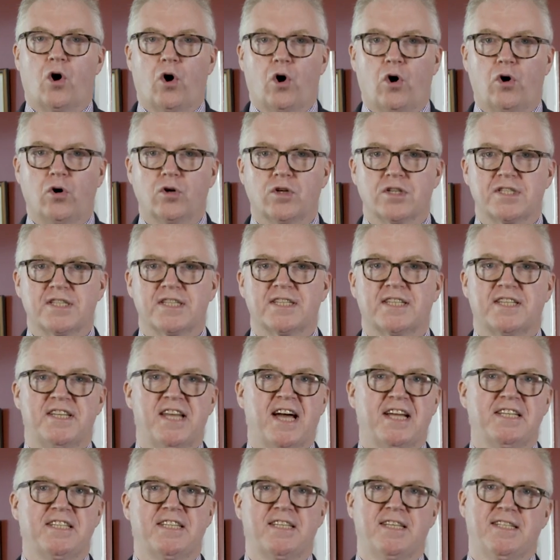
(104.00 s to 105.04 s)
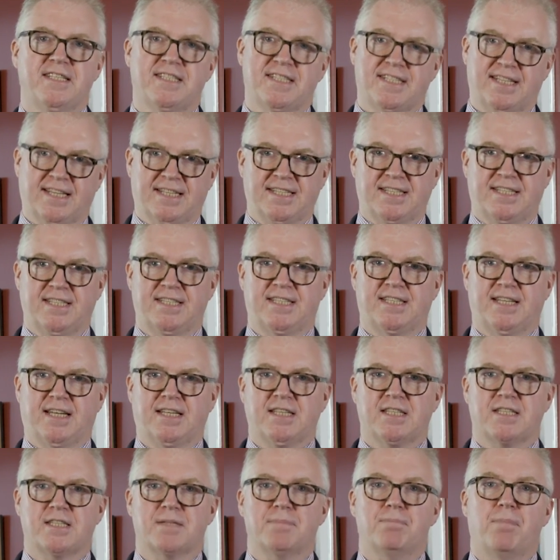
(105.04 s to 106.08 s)
August
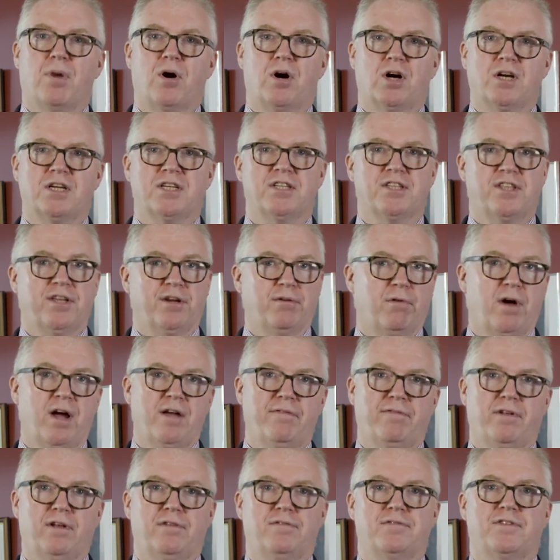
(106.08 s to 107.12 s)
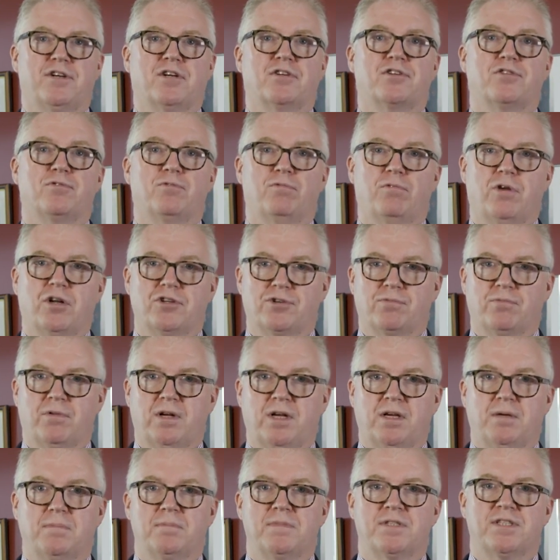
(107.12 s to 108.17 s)
1966 marked the arrival of Dr. Roger
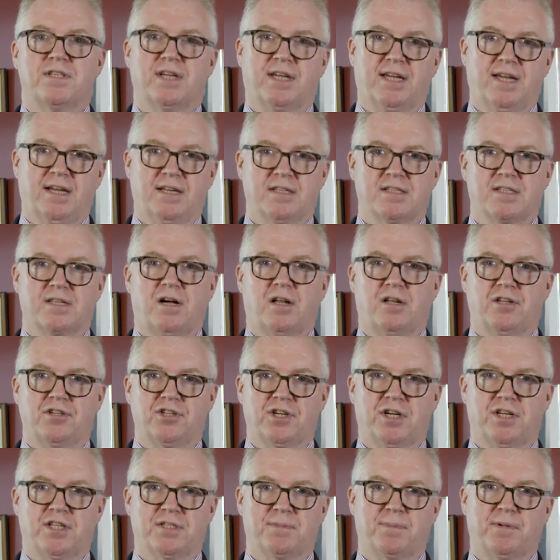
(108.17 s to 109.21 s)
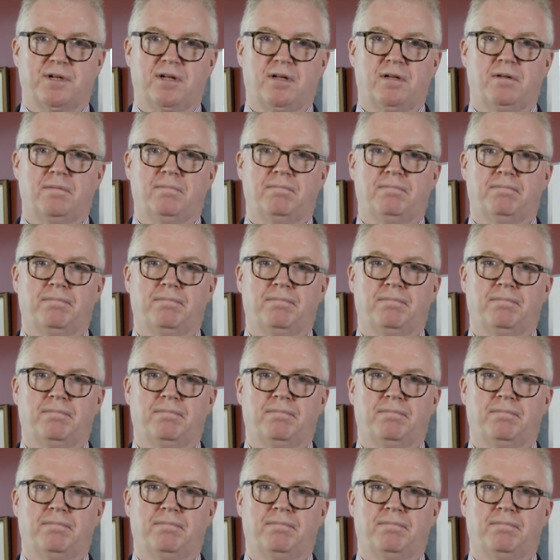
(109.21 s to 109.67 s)
Williams to King's College Hospital.